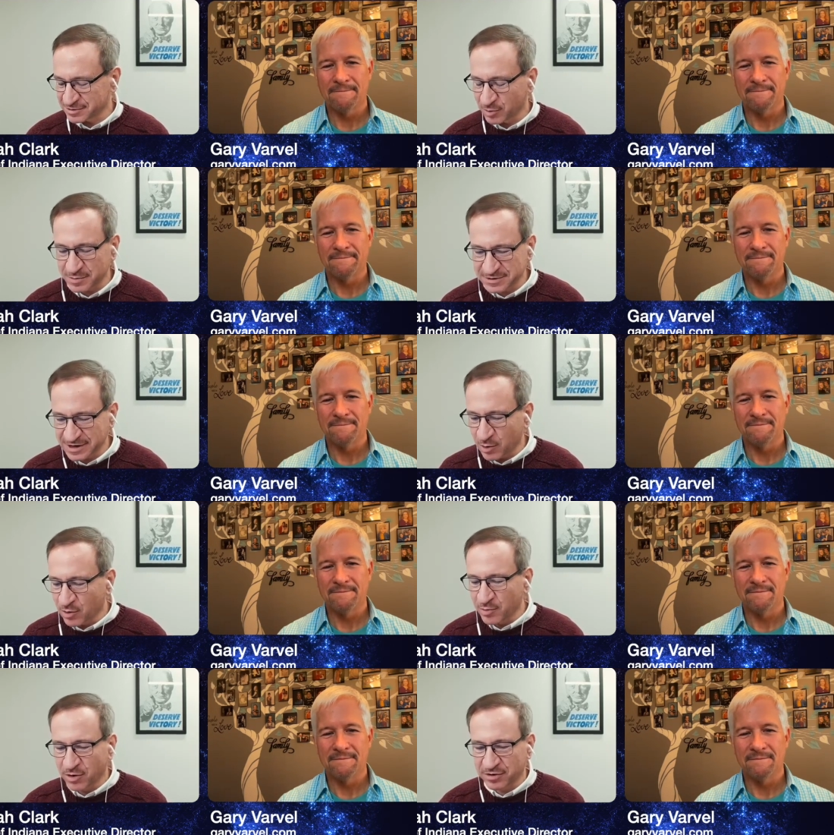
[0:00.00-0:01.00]
Speaker 1: us the website
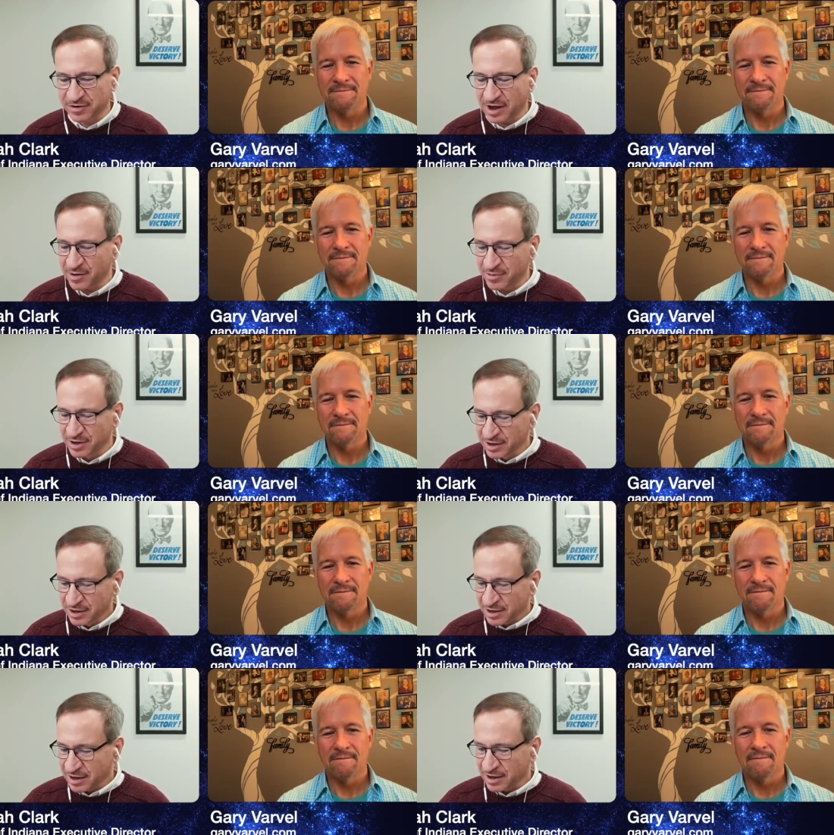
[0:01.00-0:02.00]
one more time.
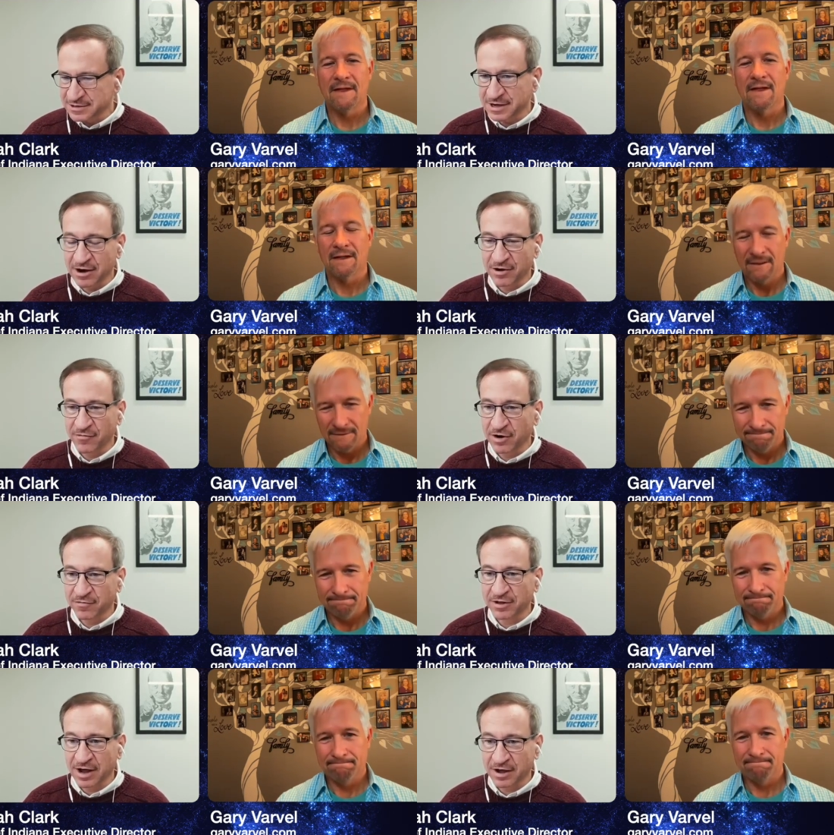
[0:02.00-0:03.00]
Uh, is it
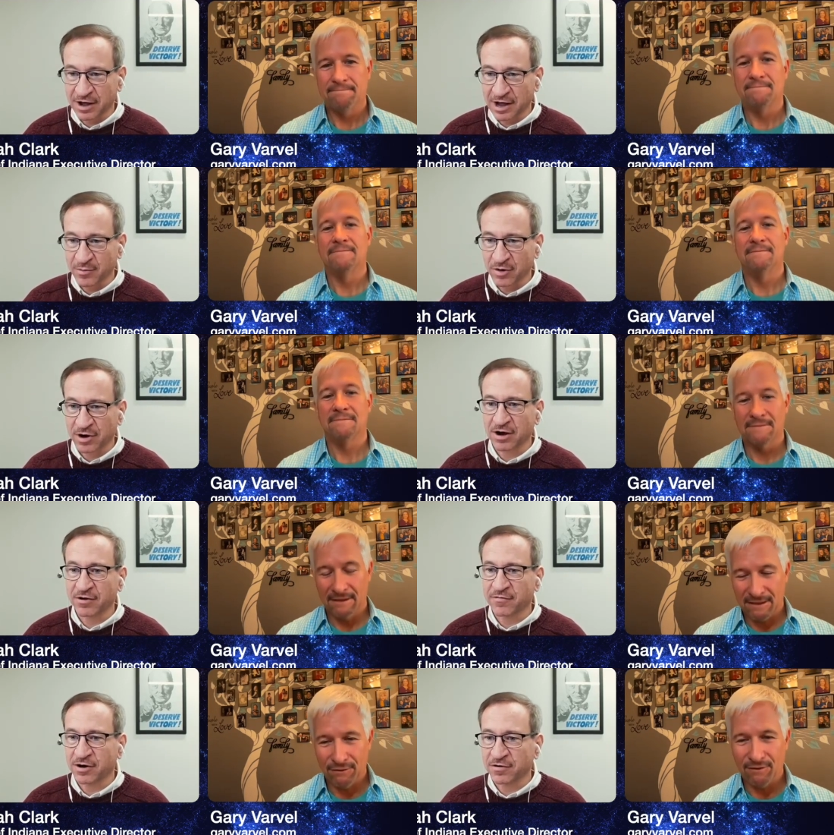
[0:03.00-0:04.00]
GaryVarvel.com or
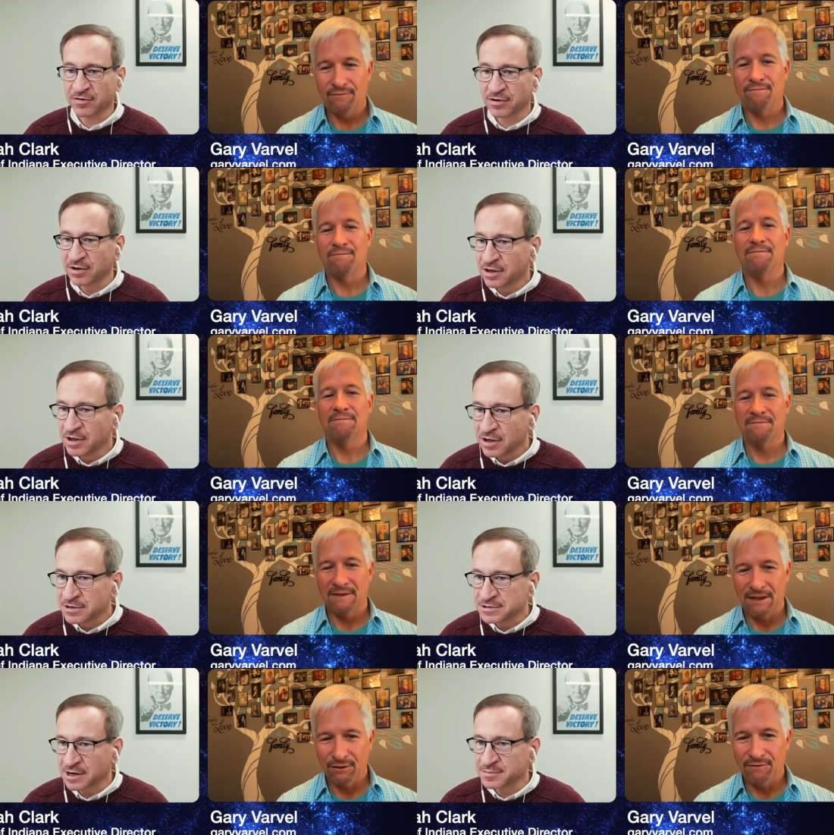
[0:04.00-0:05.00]
GaryVarvel?
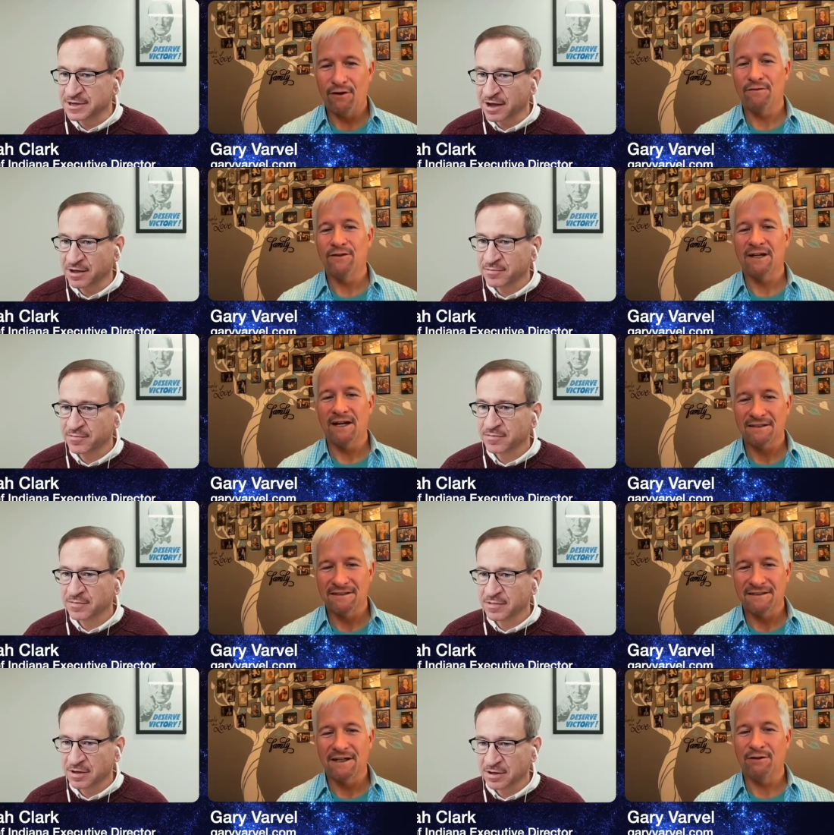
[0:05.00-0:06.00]
Gary Varvel.
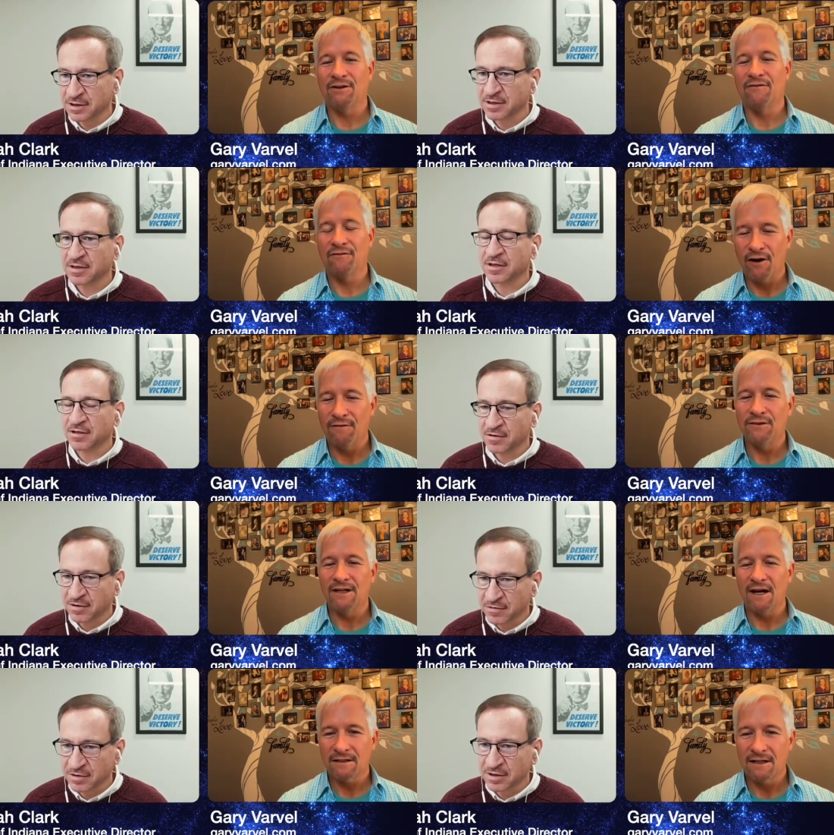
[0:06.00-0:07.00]

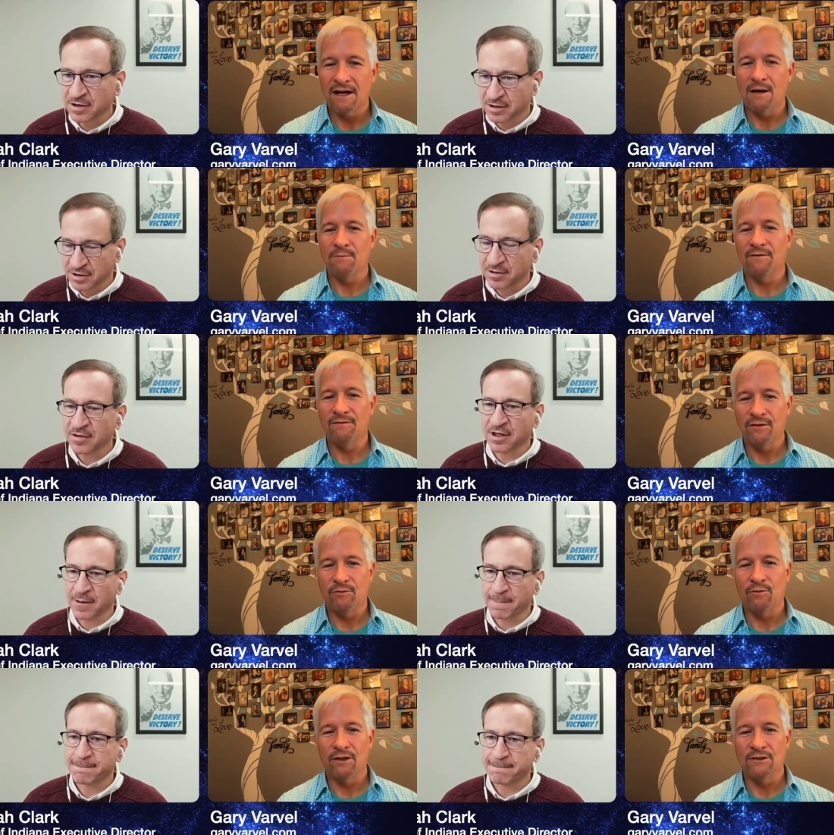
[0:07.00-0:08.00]
Speaker 2: GaryVarvel.com if okay.
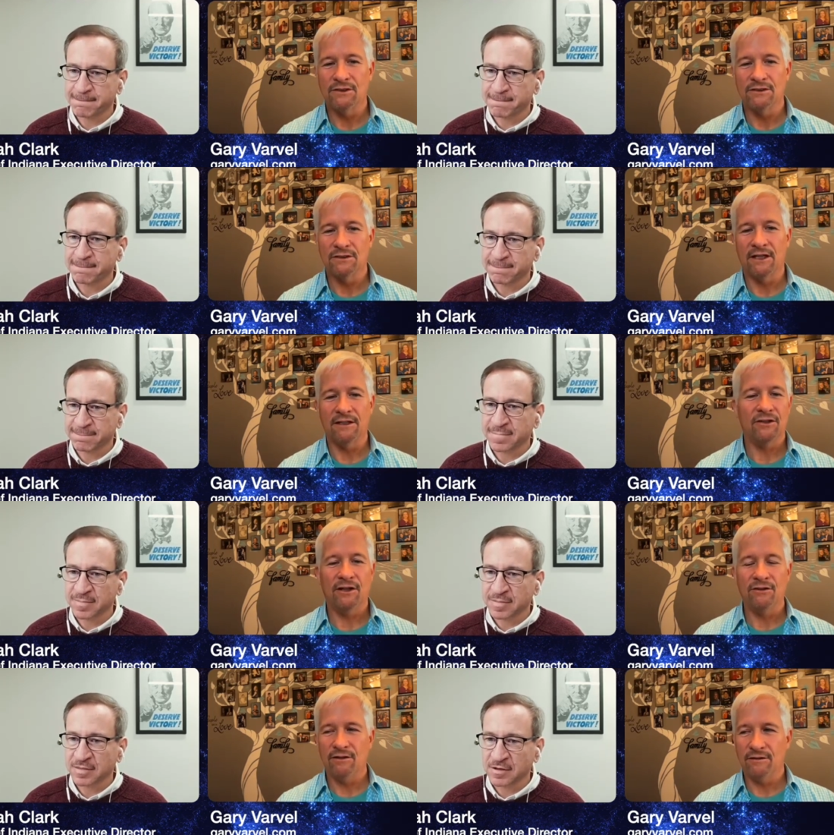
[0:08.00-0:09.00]
you want to just in
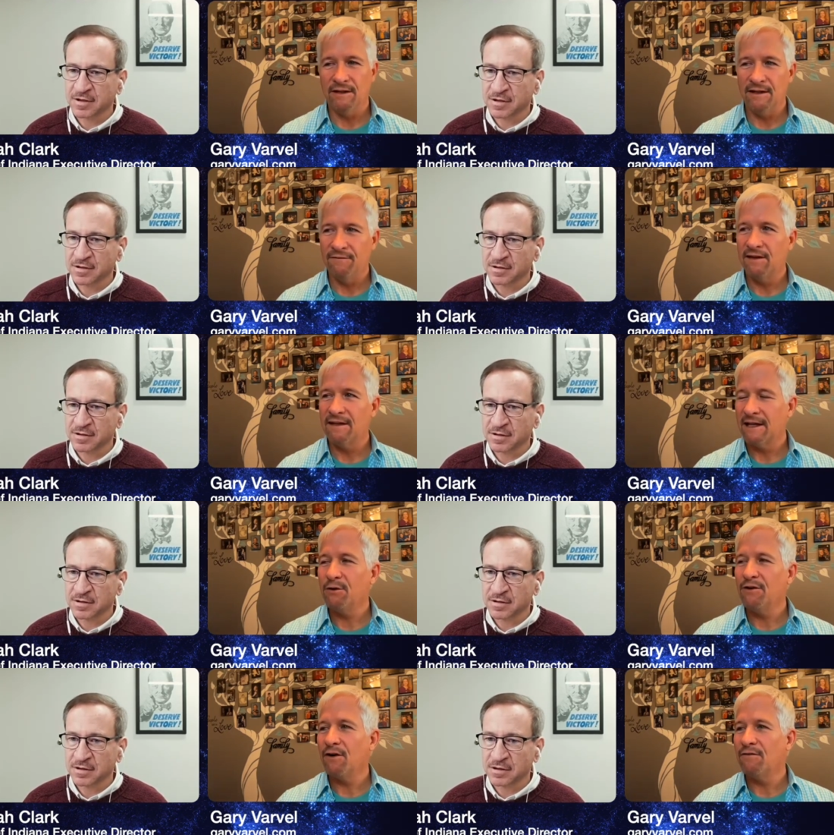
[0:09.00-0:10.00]
in if
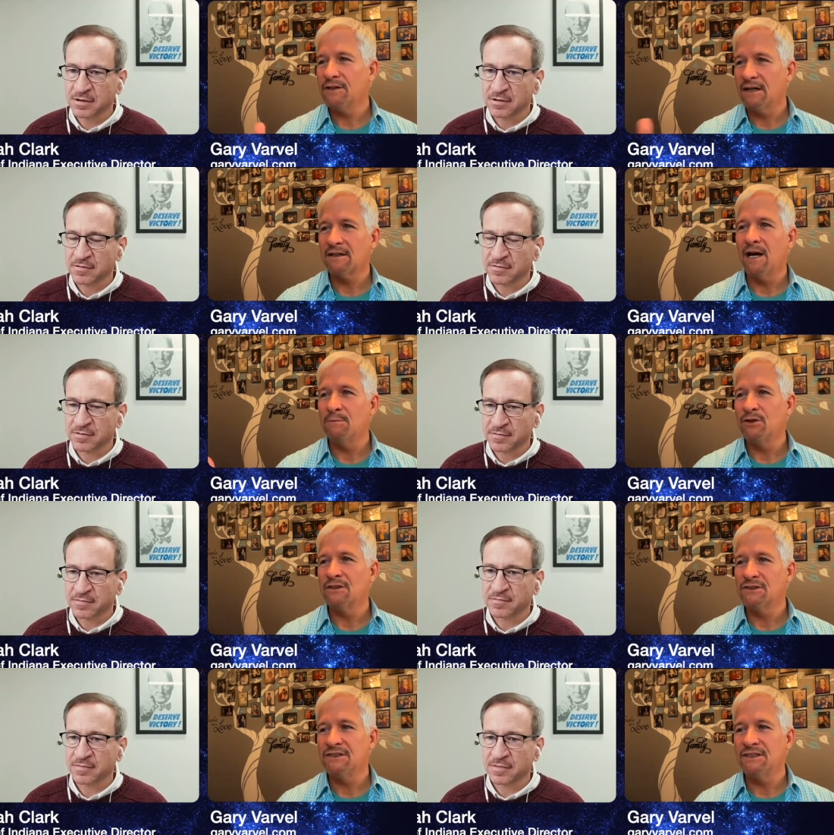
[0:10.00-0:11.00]
GaryVarvel.com you
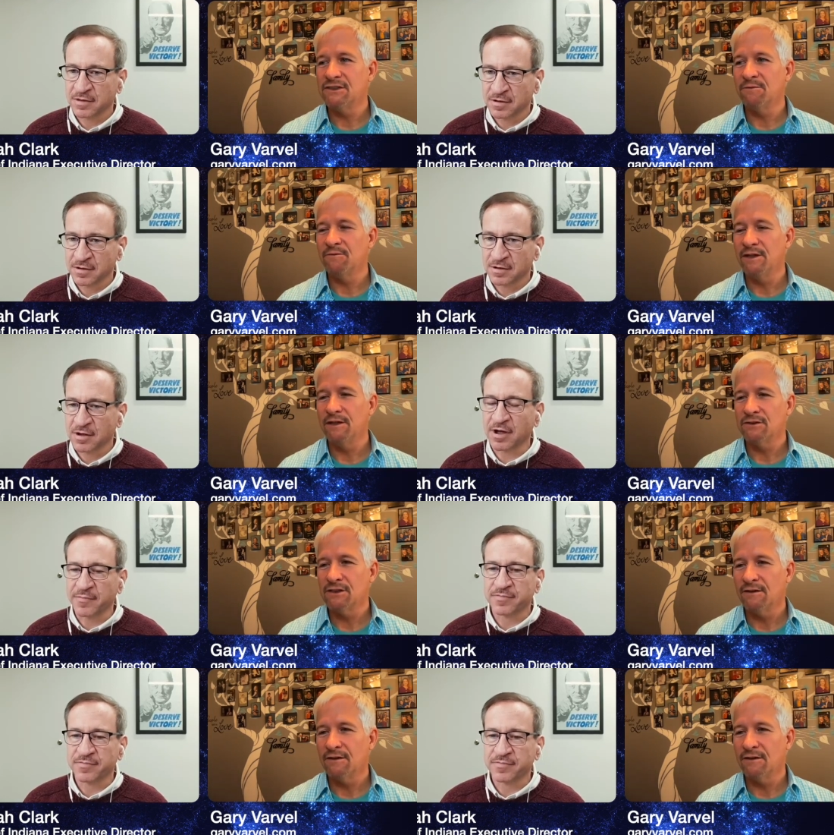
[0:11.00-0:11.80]
can see some video okay.